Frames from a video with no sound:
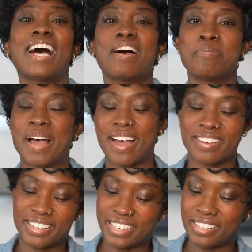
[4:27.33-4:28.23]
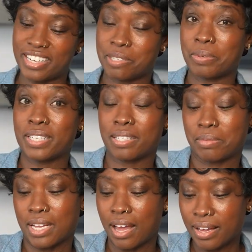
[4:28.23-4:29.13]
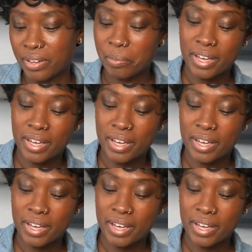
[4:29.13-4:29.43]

I'm back, and it has been some time,